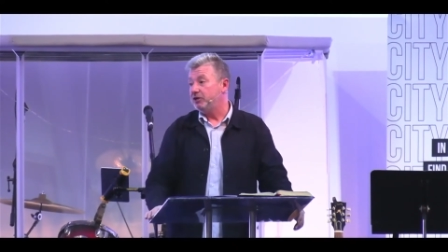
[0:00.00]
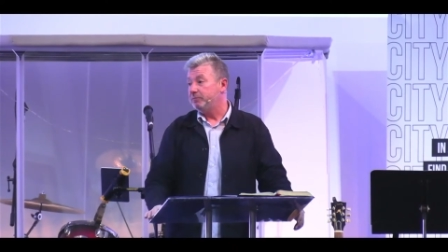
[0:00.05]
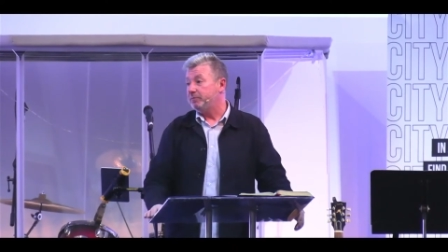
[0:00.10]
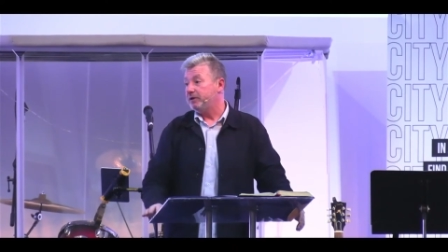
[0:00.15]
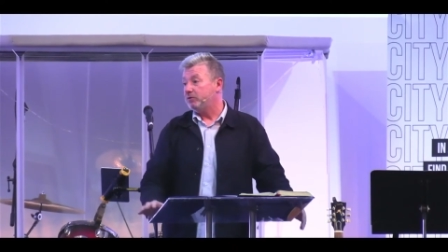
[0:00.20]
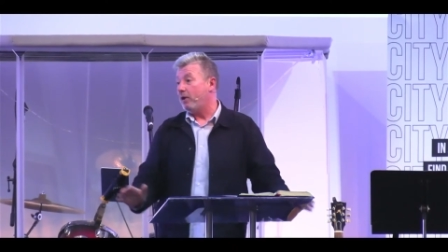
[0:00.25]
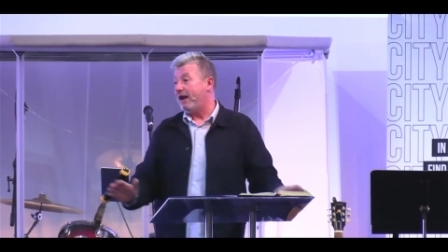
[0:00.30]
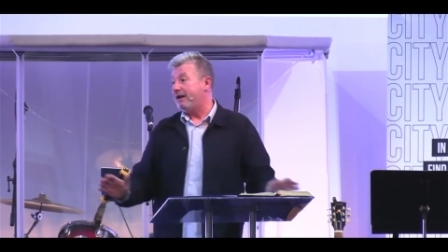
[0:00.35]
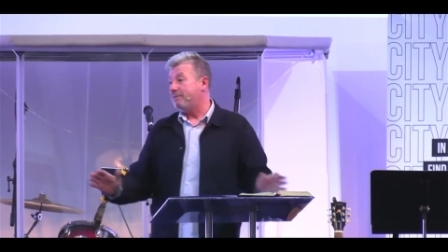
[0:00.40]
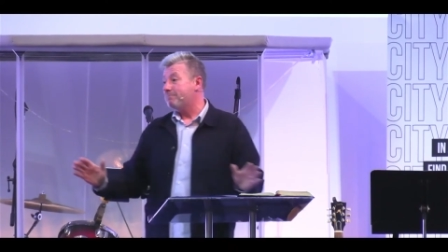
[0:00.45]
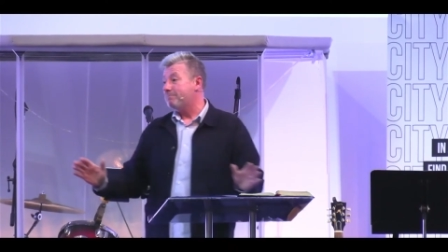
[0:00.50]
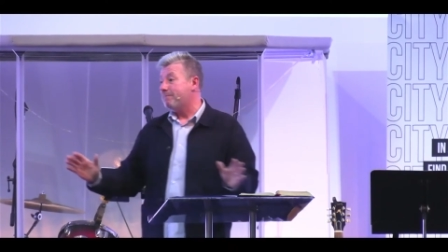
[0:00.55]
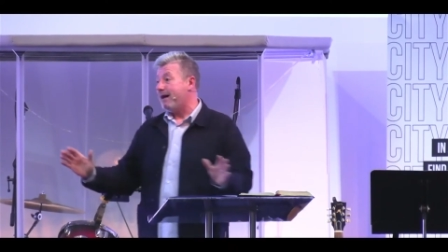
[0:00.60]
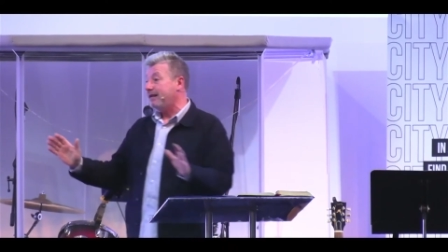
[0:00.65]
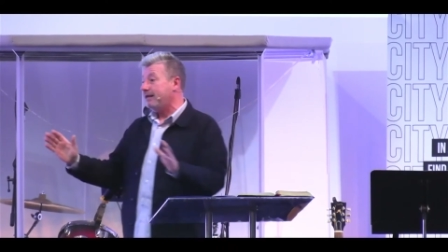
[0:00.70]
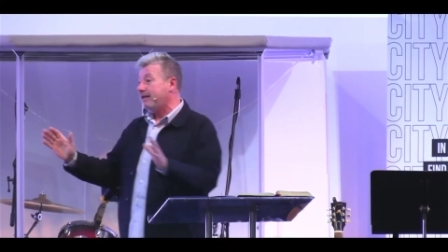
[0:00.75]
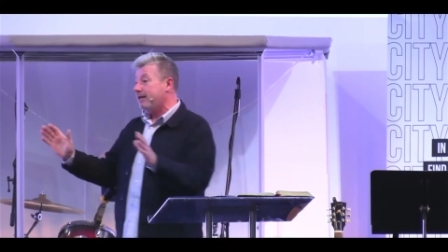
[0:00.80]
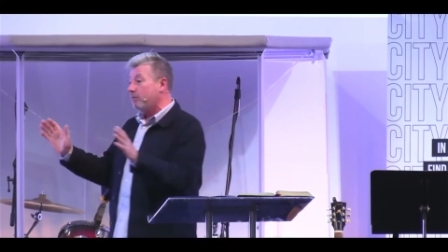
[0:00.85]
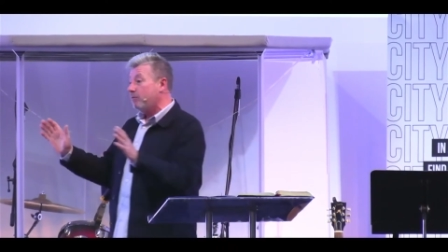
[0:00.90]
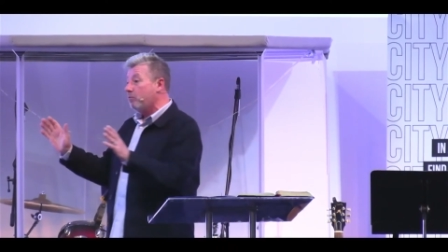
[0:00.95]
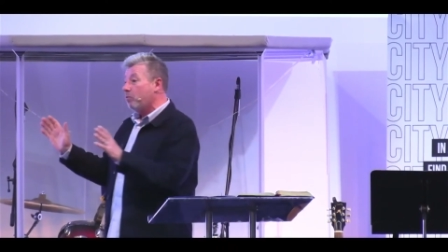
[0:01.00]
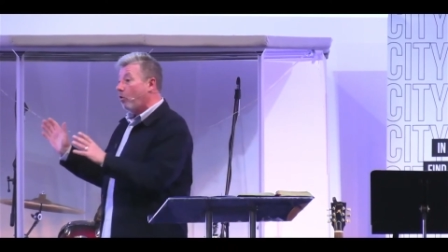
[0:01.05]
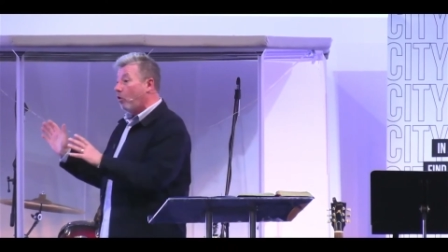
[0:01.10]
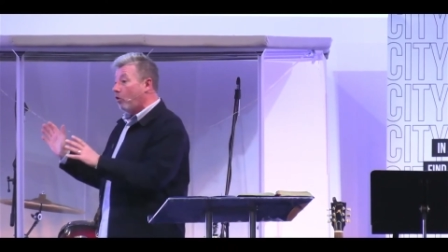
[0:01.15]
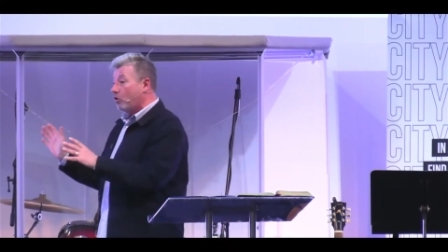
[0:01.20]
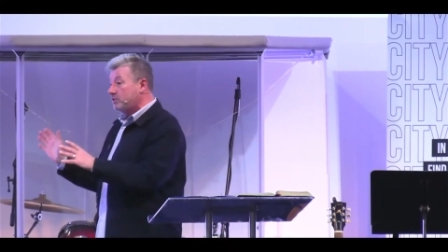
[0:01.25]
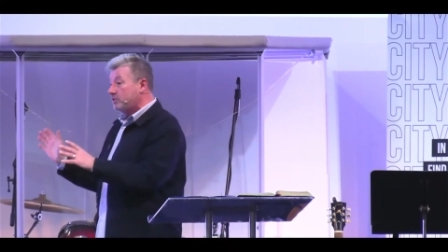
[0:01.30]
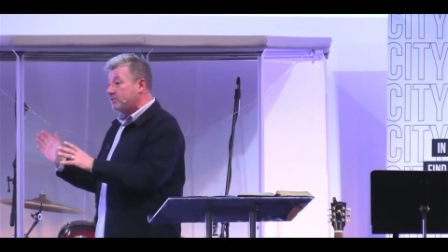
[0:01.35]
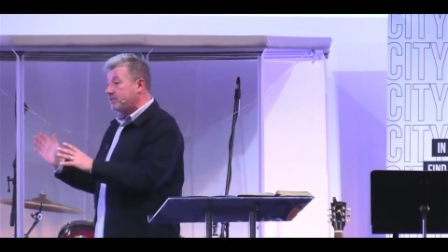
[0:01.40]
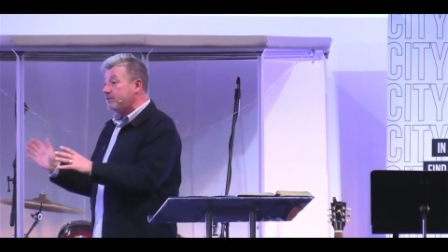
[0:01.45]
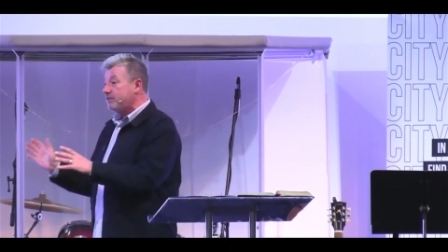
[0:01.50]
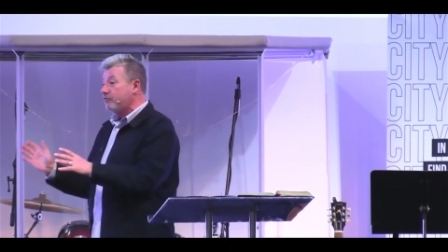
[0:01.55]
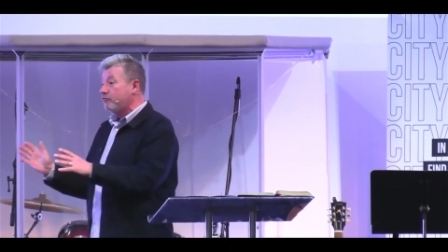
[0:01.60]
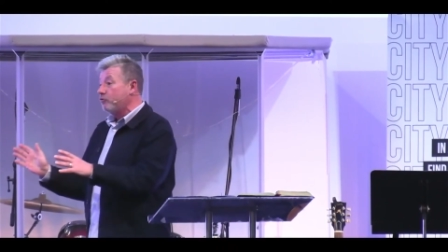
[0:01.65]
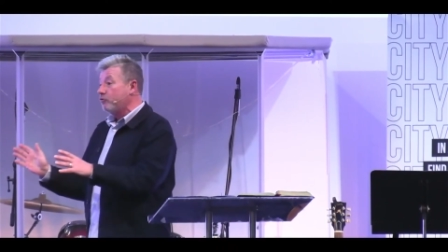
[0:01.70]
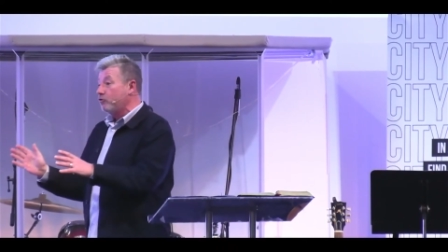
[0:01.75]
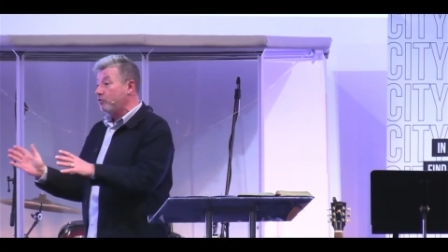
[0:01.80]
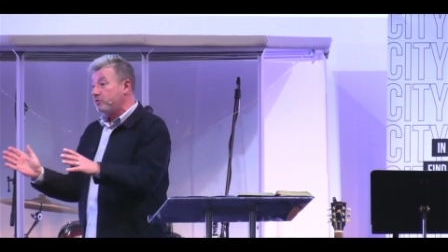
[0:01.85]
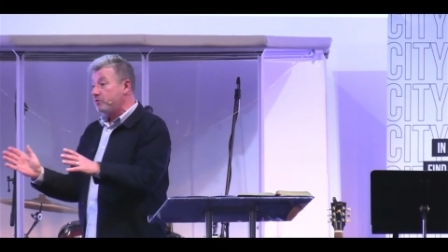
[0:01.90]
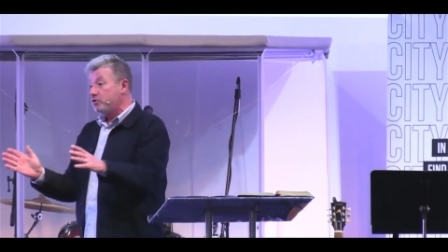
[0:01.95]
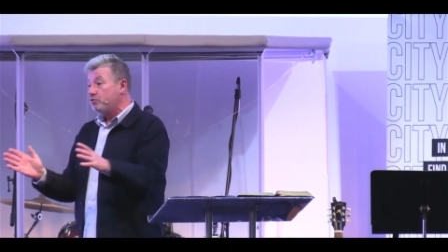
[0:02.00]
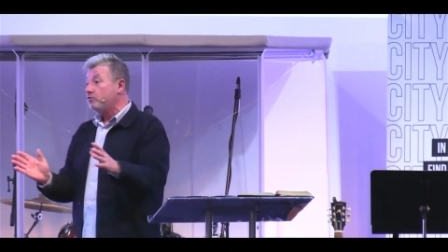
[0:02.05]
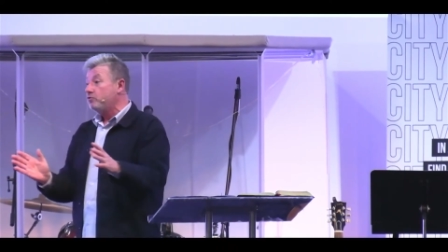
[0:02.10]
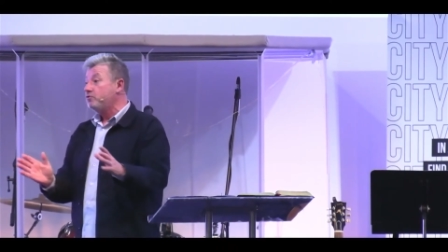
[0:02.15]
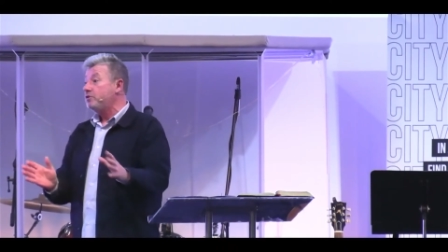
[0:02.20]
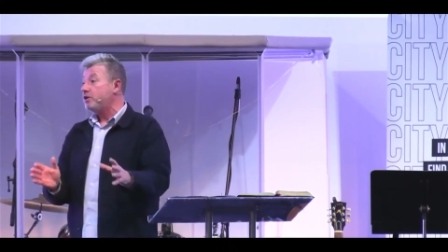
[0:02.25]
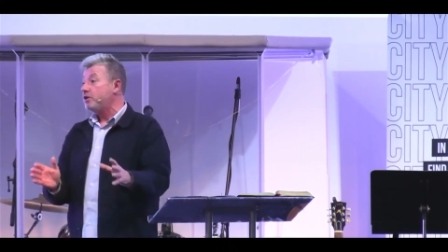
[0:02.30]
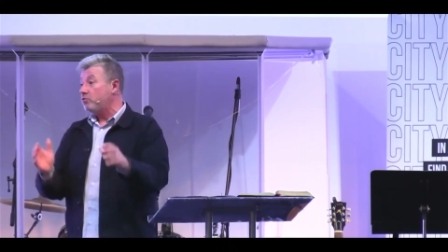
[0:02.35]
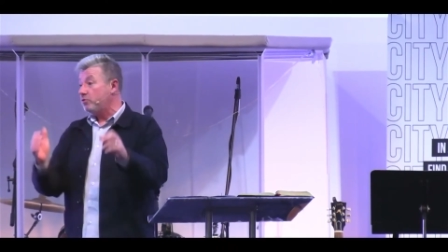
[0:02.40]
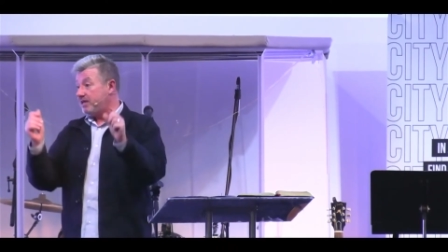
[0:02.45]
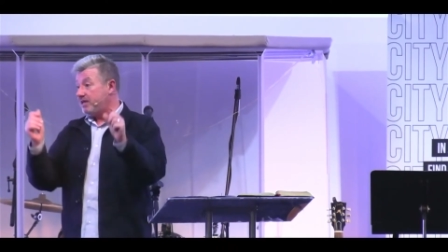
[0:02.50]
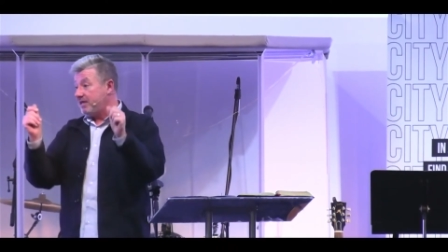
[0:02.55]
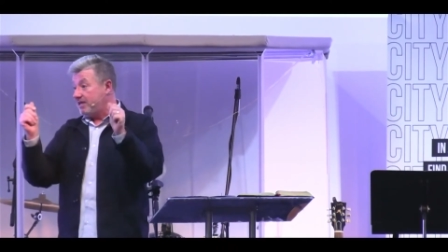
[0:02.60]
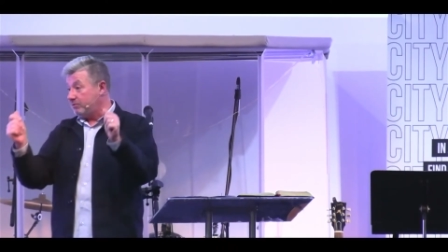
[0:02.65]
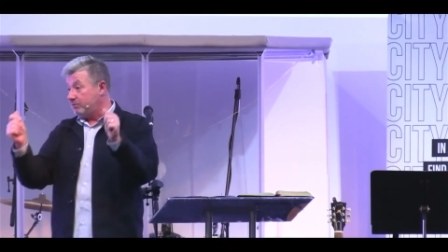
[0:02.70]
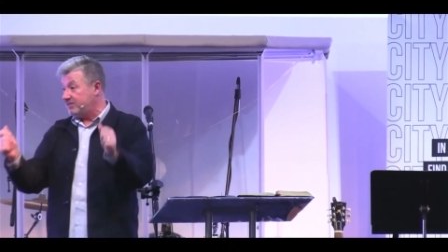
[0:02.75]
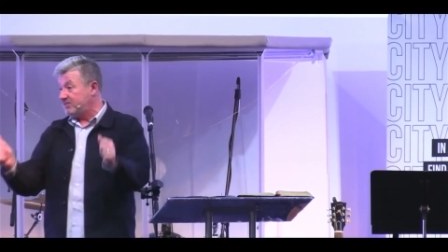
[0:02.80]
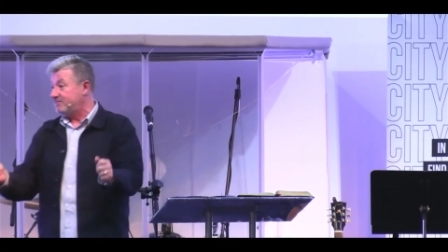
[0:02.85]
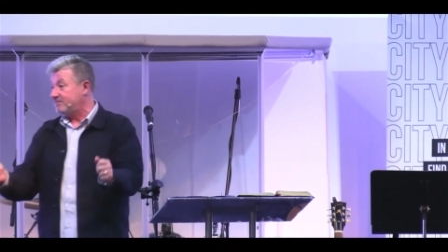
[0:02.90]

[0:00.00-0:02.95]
but when Malcolm walked in the room, you knew he was